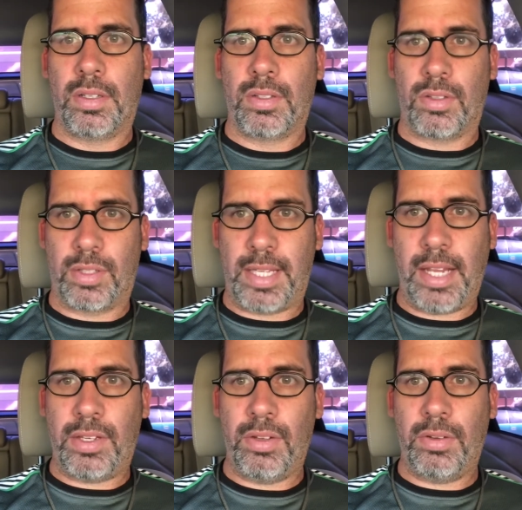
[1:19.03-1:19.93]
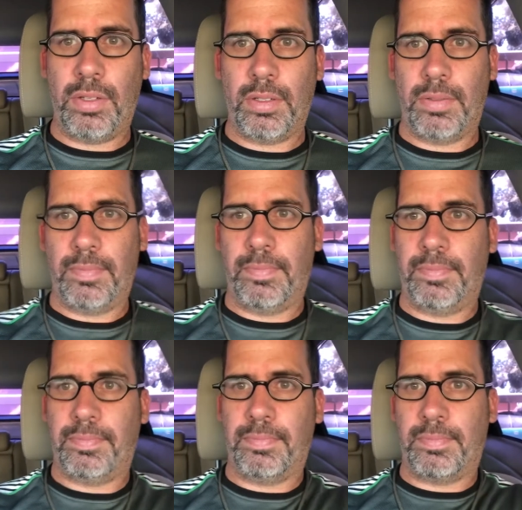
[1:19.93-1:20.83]
So stay tuned.
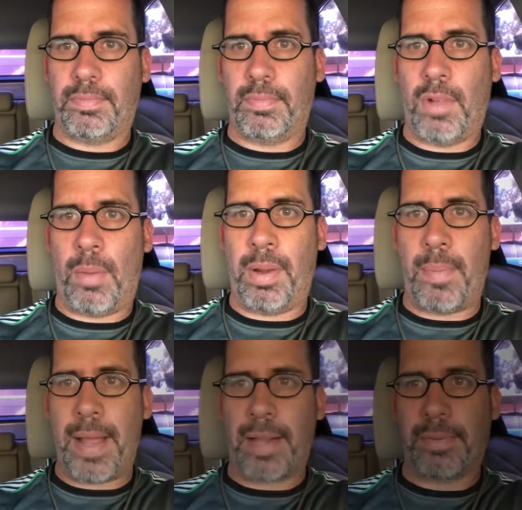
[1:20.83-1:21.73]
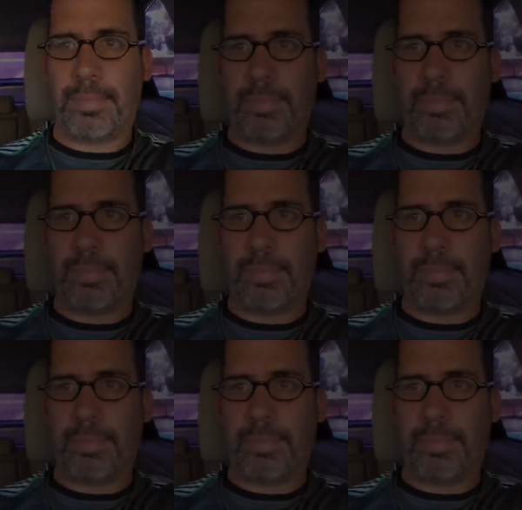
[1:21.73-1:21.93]
I'll be right back.